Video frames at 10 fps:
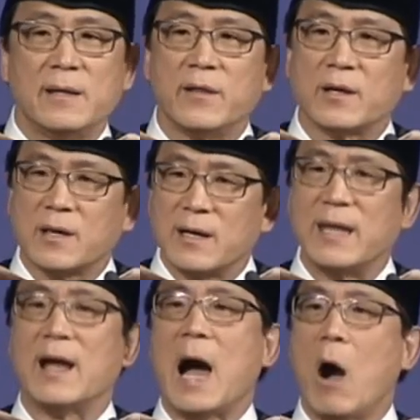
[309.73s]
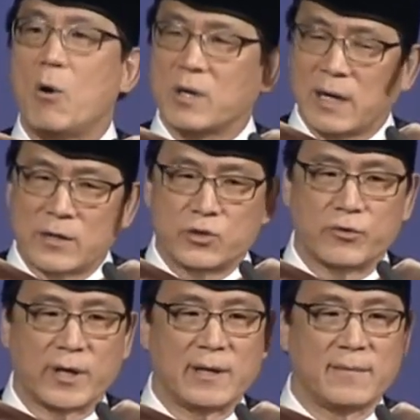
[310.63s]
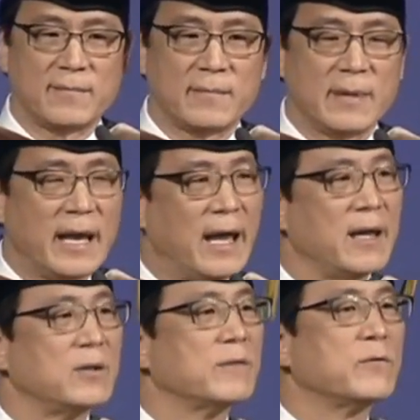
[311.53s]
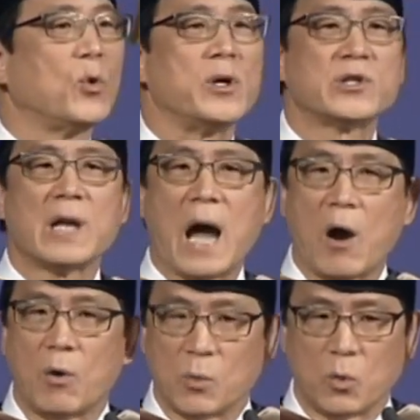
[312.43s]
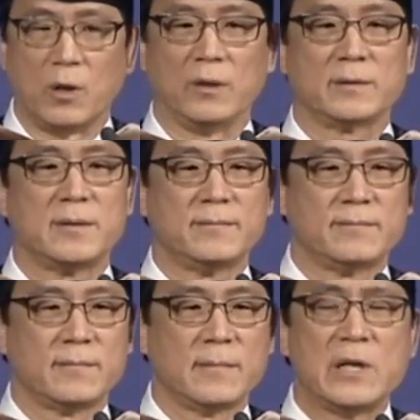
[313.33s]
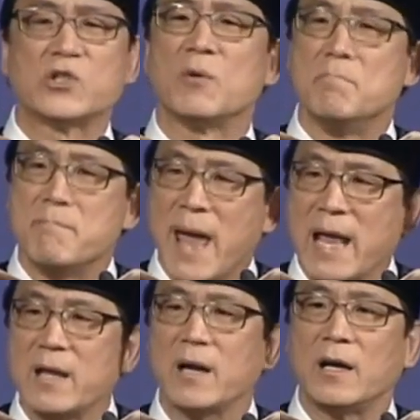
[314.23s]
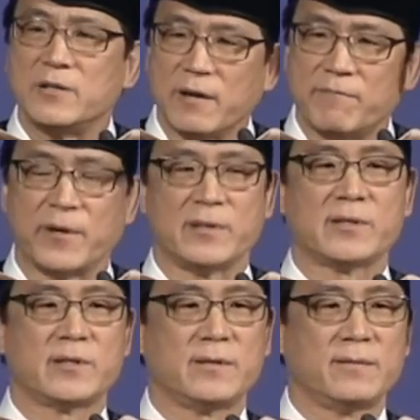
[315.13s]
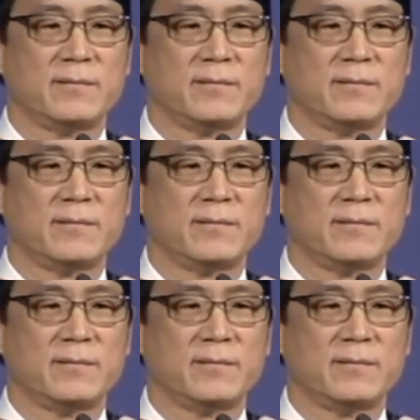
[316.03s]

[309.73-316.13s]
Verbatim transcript: the, our country, and of course, our world. So make a difference.